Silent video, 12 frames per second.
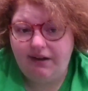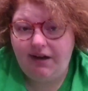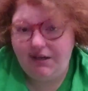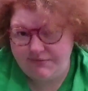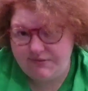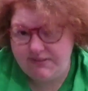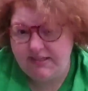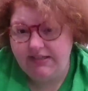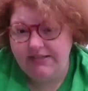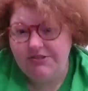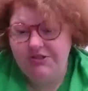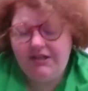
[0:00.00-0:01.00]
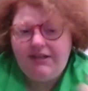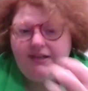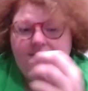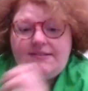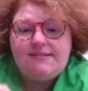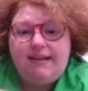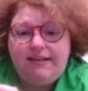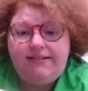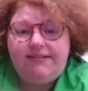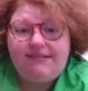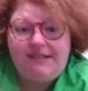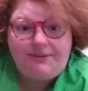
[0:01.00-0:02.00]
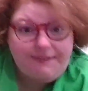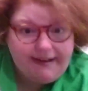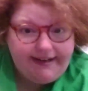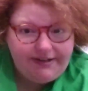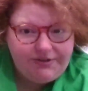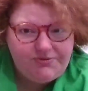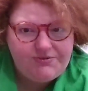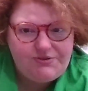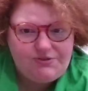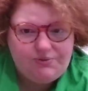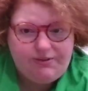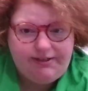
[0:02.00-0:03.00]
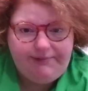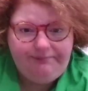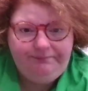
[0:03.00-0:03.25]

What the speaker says: off stage and decided to tell that extra story.